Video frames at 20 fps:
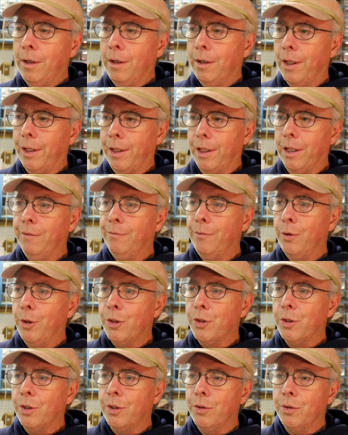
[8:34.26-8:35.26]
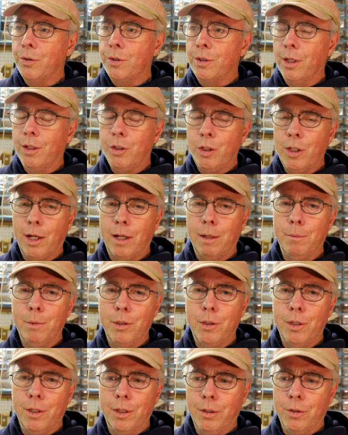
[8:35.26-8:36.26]
like invoices, check
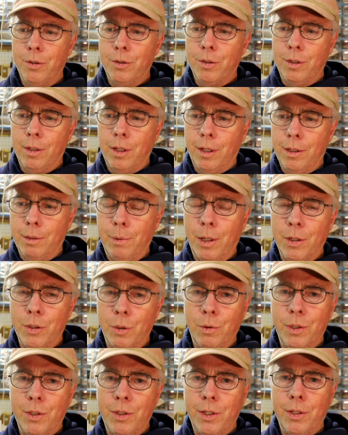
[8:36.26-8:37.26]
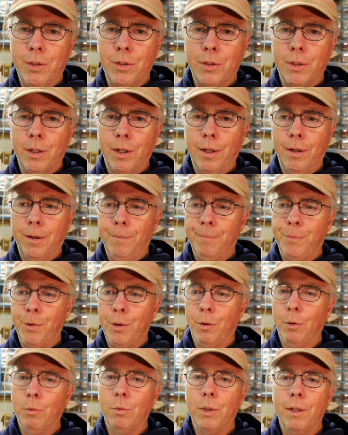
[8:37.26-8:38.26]
images, deposit receipts,
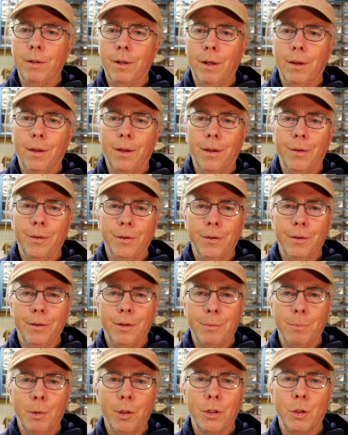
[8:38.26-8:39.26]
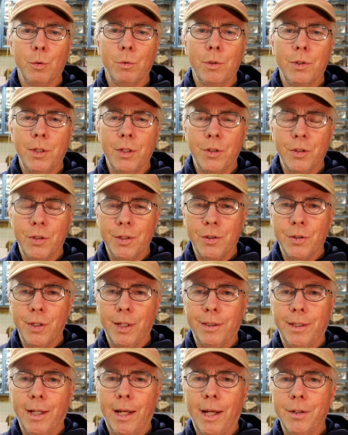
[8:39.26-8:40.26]
or other purchase receipts, things
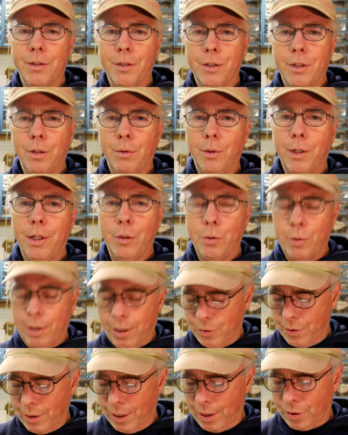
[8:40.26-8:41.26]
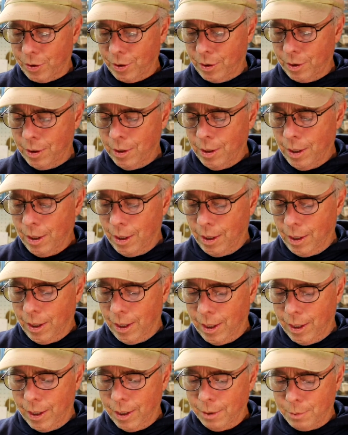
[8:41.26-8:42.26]
like that, to any transaction.
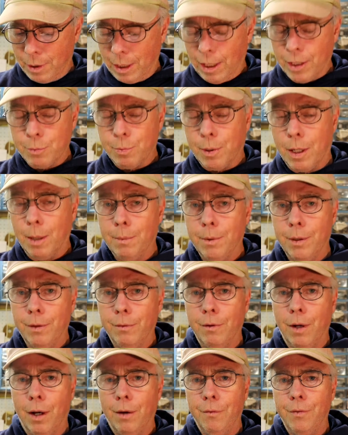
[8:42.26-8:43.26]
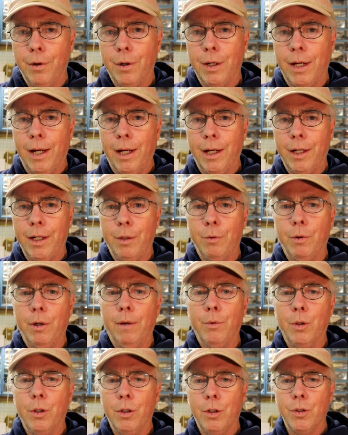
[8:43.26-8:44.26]
And it has become very handy
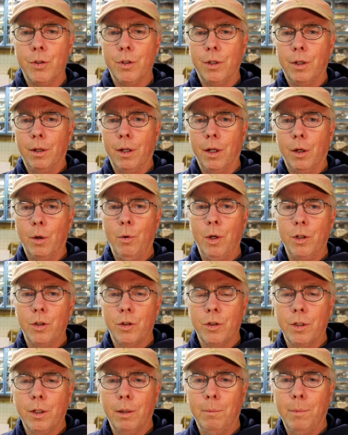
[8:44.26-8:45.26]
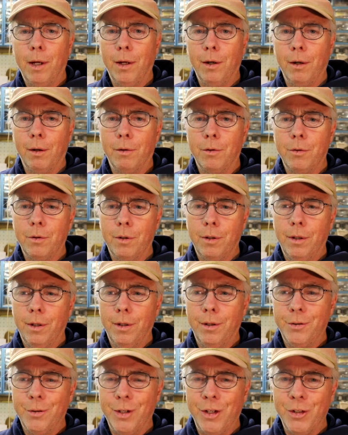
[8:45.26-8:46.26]
whenever there's a question about
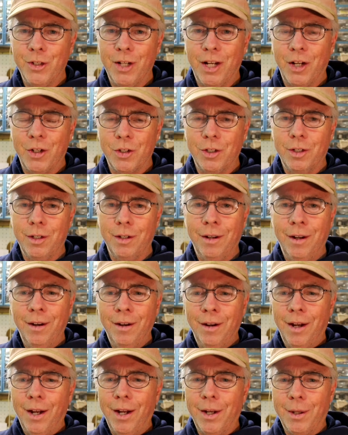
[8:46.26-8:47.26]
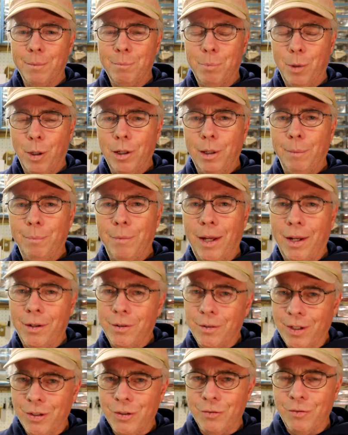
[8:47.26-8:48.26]
a transaction. I can pull up
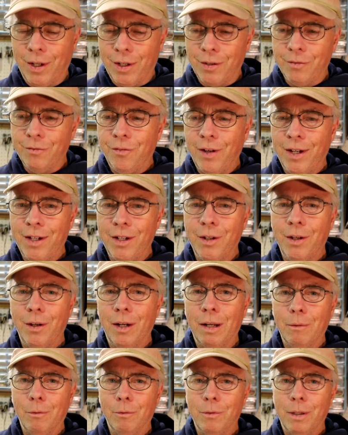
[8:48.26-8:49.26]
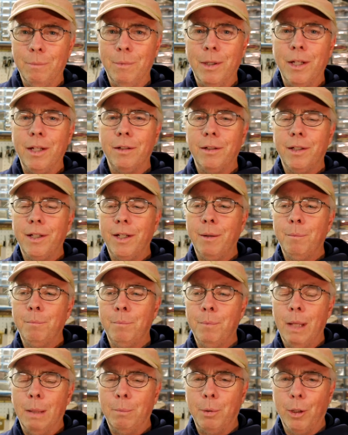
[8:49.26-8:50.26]
that I can find it immediately,
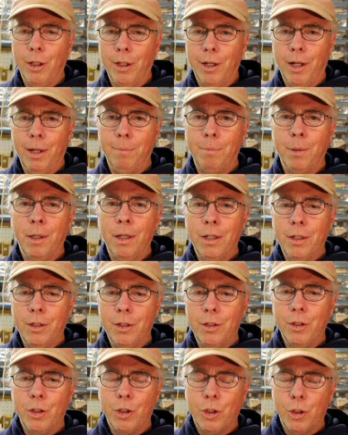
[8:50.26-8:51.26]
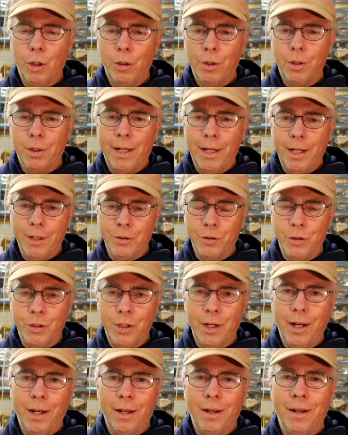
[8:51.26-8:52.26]
pull it up, show the canceled
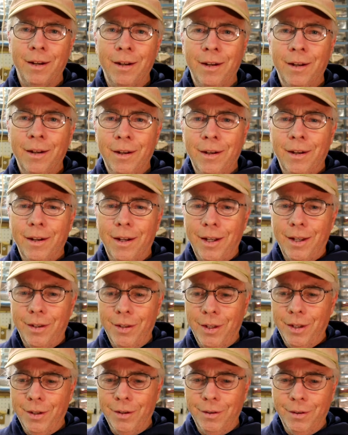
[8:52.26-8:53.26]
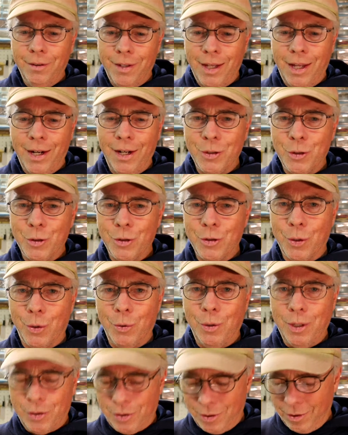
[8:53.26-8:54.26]
check, and then that answers the
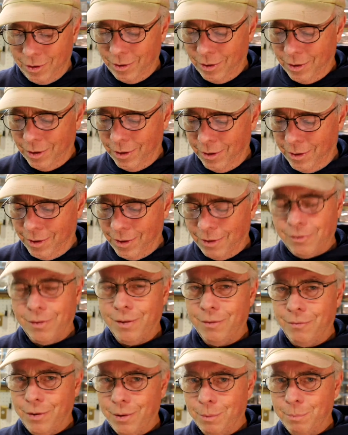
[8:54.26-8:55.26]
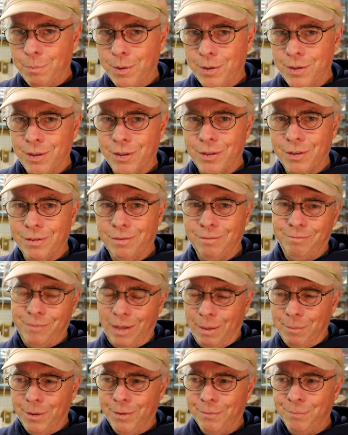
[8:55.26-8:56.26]
question from the position,
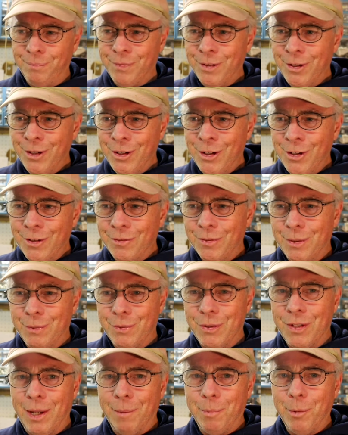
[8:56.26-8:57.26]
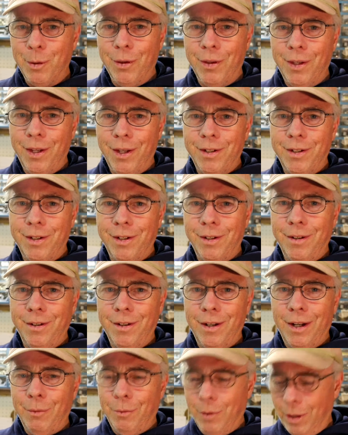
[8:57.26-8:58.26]
from the example that
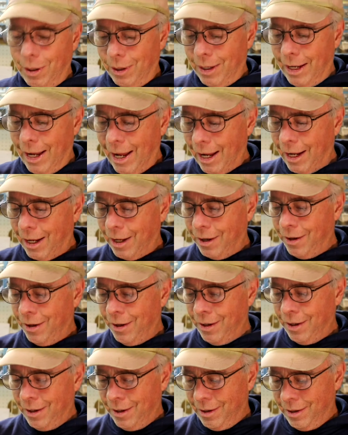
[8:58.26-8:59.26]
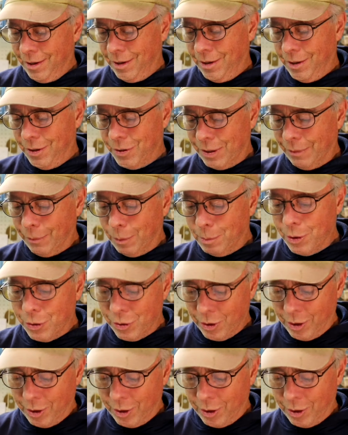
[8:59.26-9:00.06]
I had several months